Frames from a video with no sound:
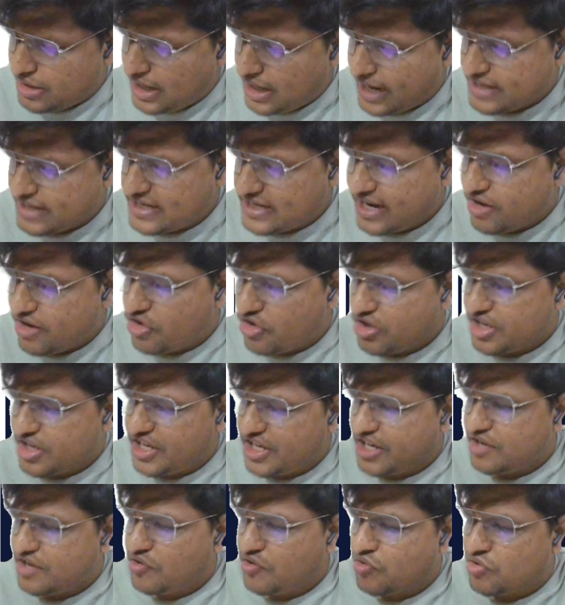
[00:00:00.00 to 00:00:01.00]
As I
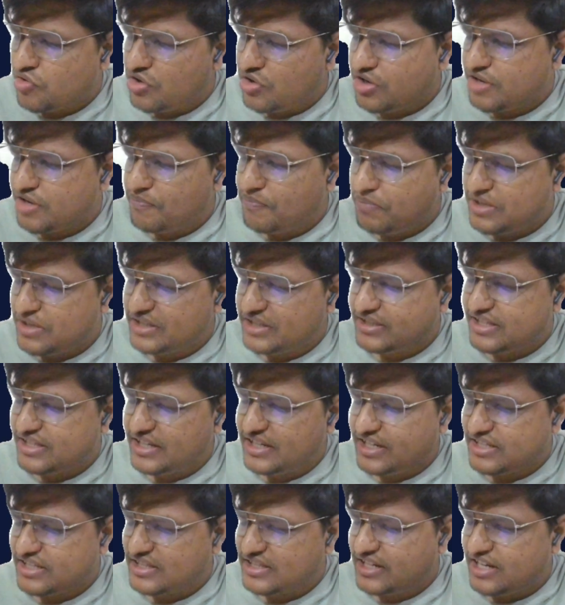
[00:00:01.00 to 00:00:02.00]
already told, the
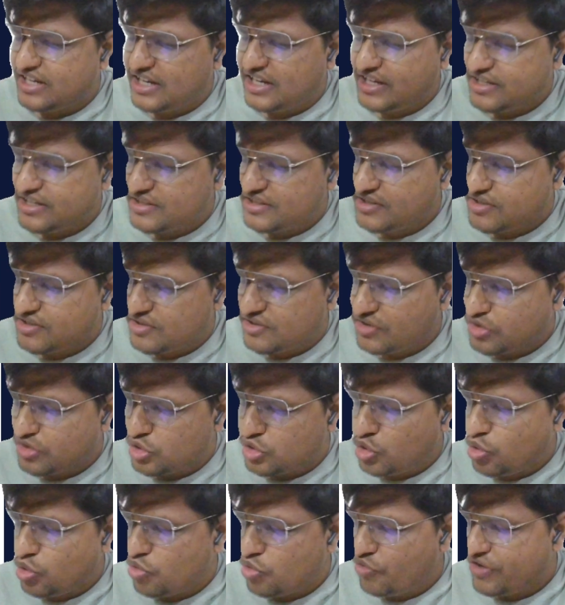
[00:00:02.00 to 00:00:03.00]
pre-scene is released
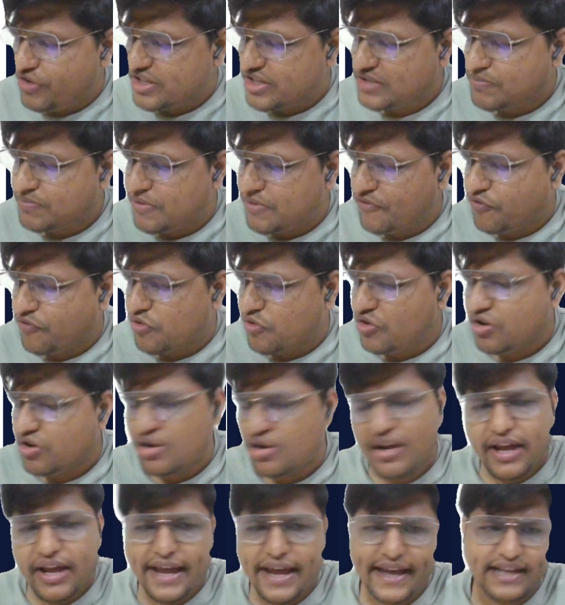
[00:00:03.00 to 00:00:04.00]
2 weeks
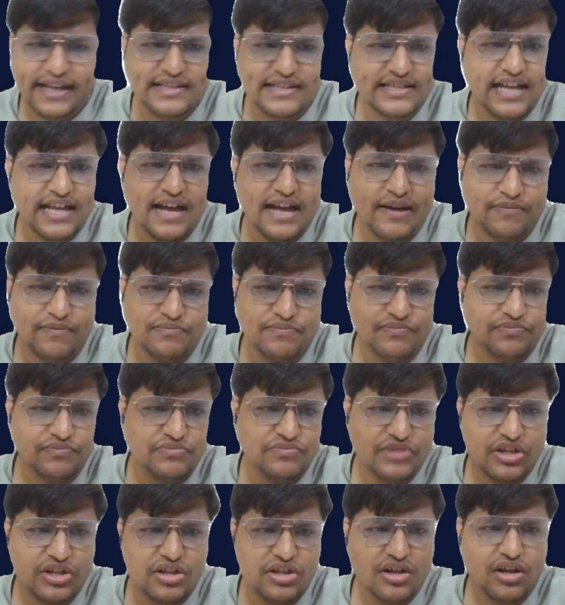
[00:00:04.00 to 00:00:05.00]
before exam,
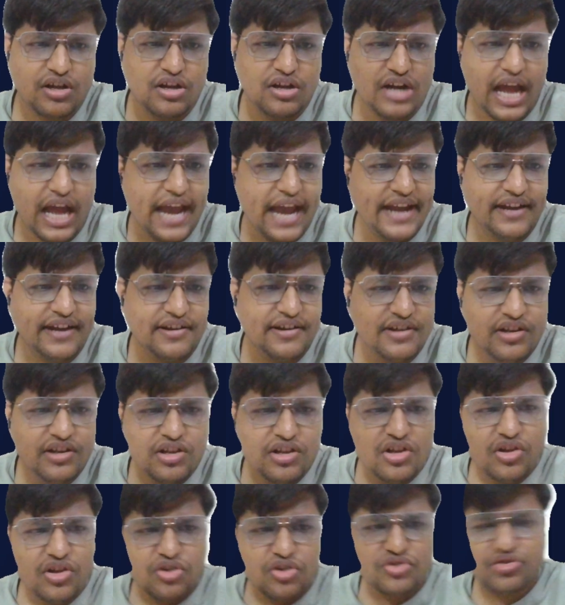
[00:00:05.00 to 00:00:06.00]
right?
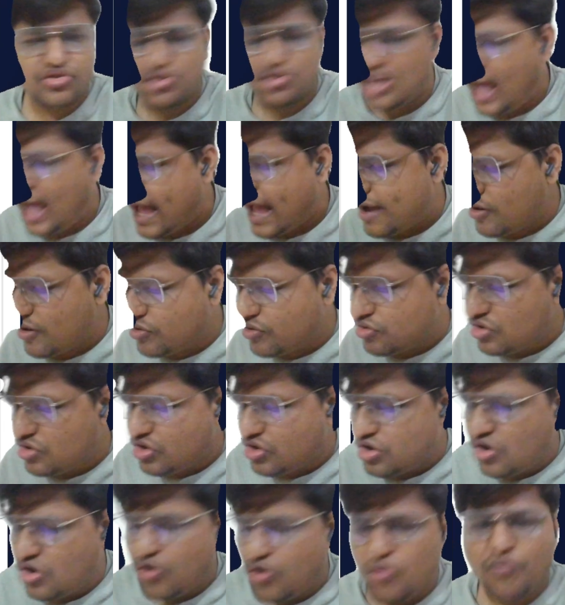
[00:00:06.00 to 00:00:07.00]
So now,
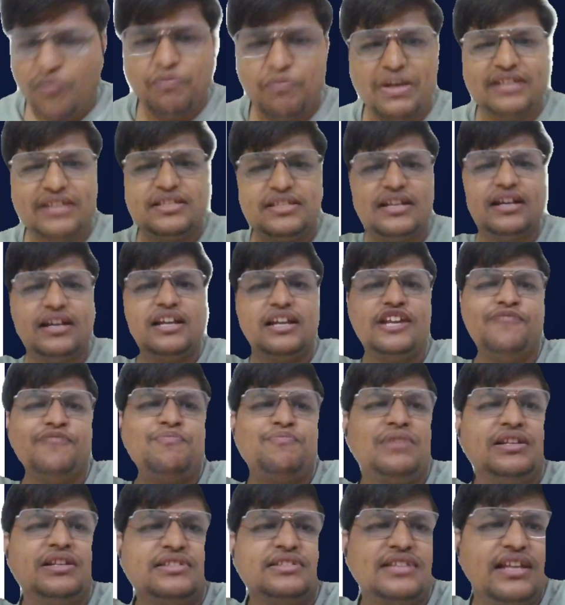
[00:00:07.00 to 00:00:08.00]
basically,
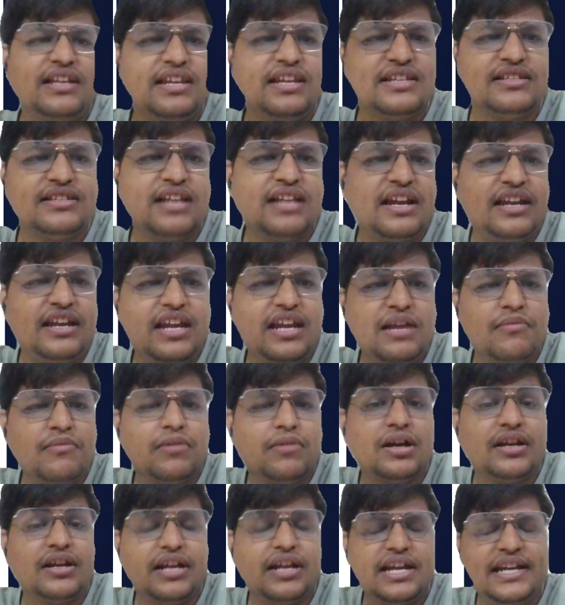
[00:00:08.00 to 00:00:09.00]
pre-scene is nothing
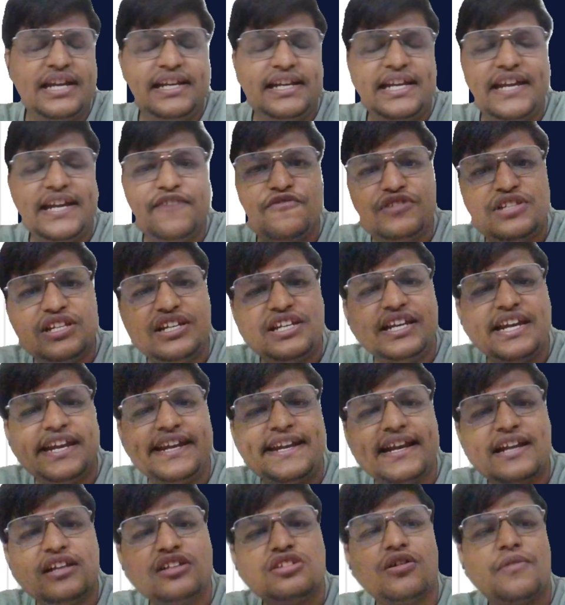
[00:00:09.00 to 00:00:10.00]
but it gives the
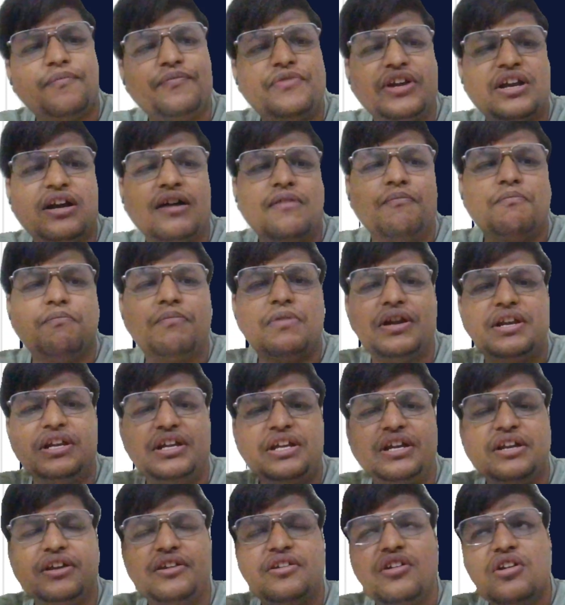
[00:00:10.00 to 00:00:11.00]
details of the
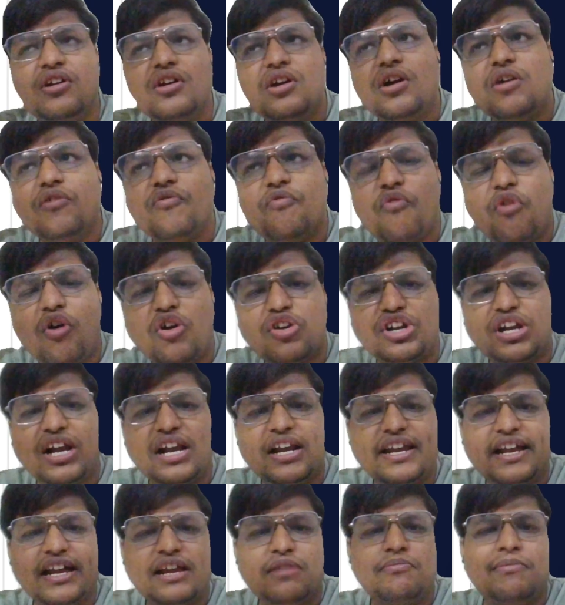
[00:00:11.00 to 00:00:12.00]
company, what
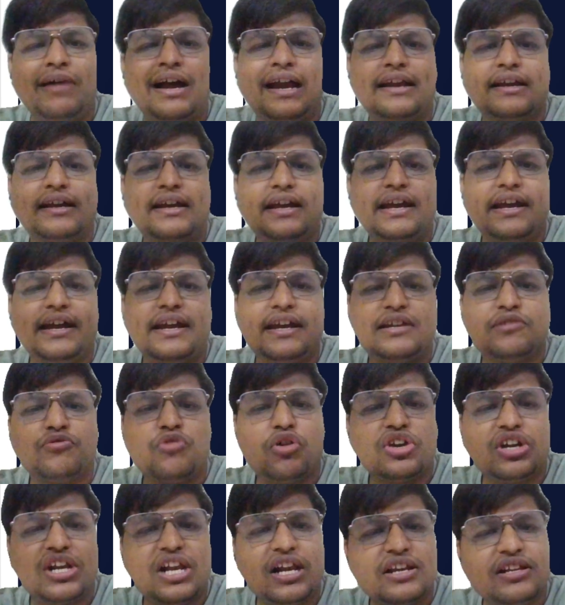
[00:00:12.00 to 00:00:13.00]
are their markets,
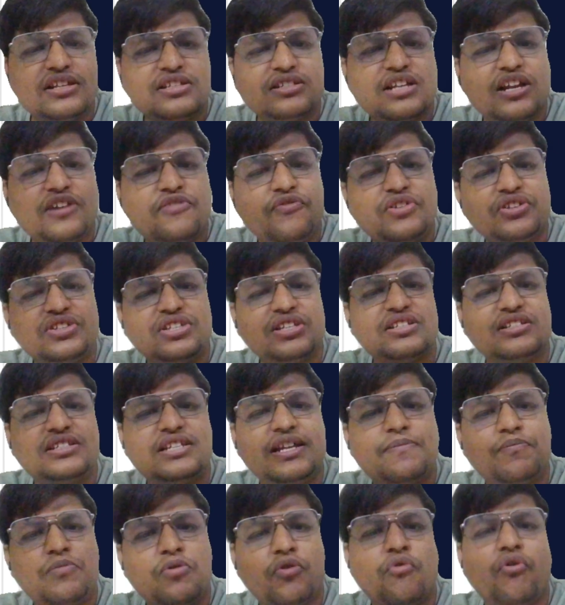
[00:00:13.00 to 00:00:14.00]
what are the services
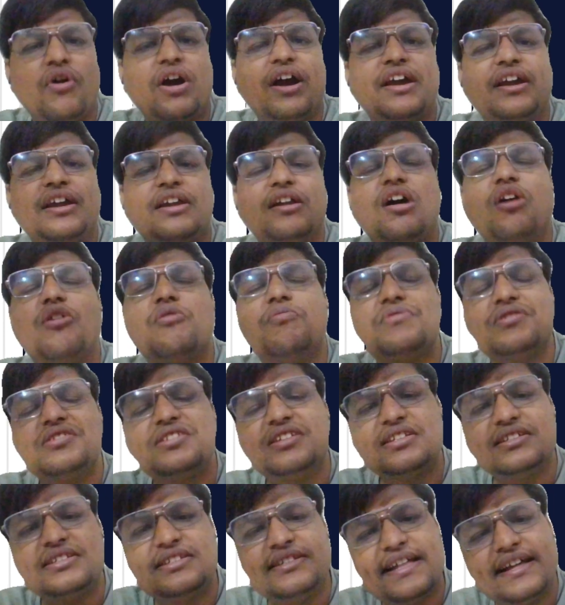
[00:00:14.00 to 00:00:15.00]
they provide, how
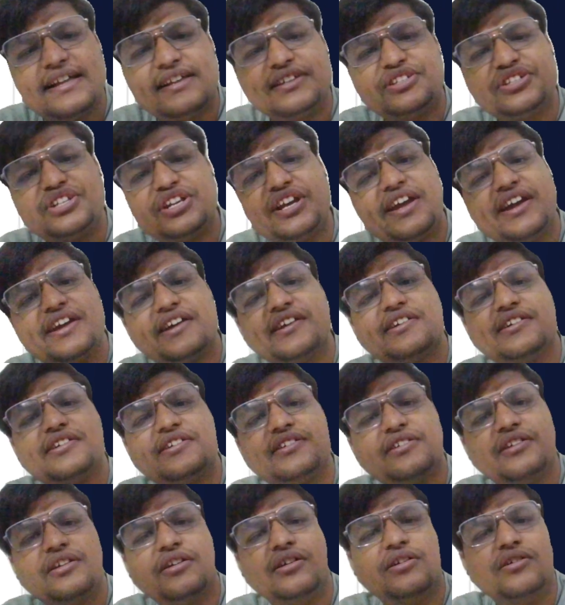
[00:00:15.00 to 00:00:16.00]
much is their
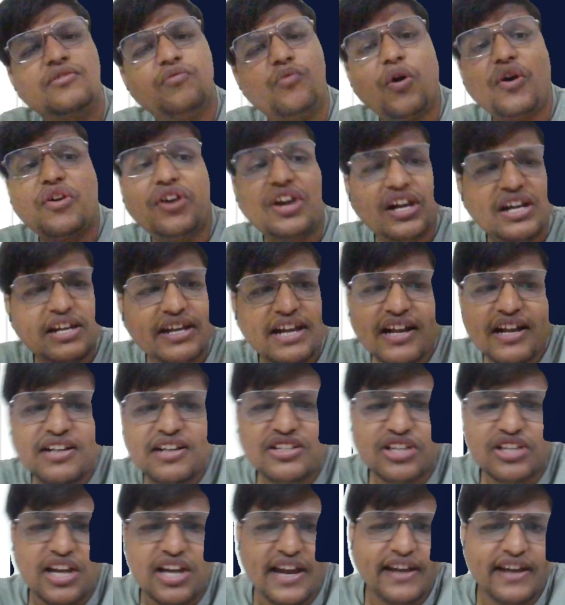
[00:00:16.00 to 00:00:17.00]
share, what are their
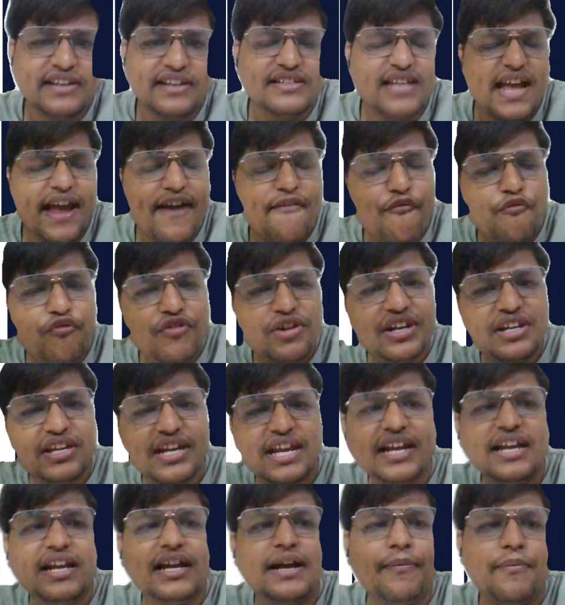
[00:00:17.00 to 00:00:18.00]
strengths,
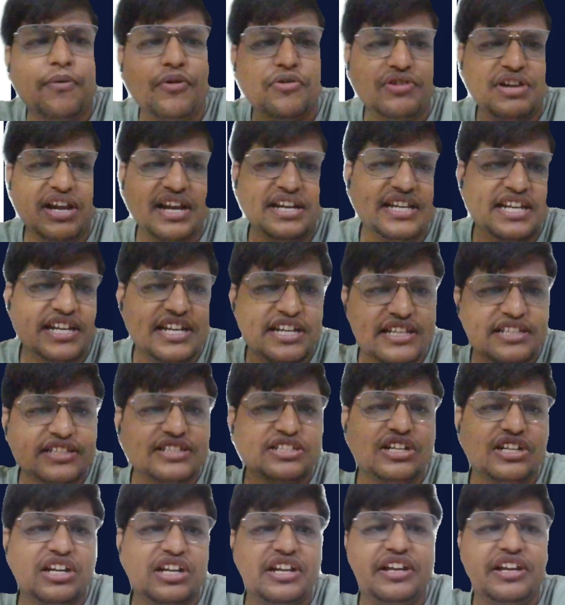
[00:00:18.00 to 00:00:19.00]
everything about that
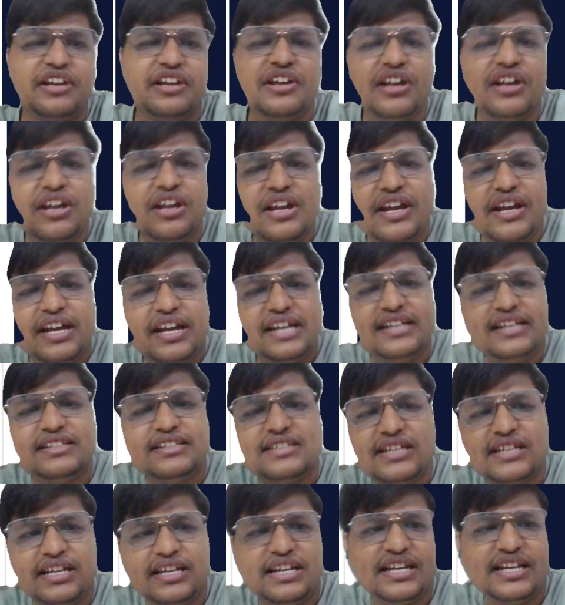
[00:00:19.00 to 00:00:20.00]
industry is
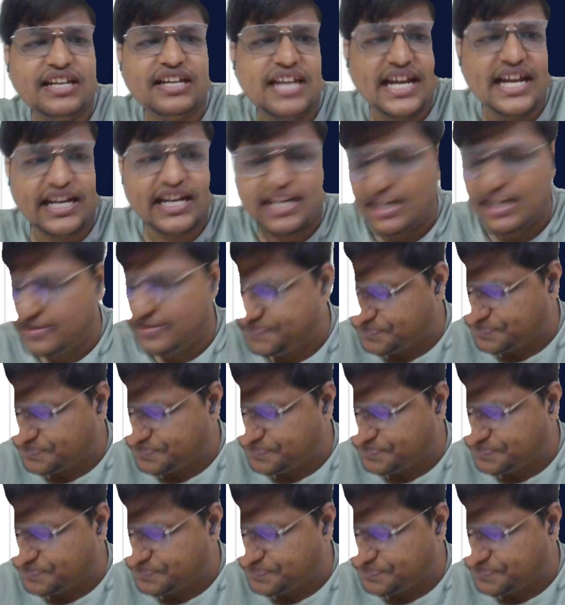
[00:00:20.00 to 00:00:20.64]
in the data.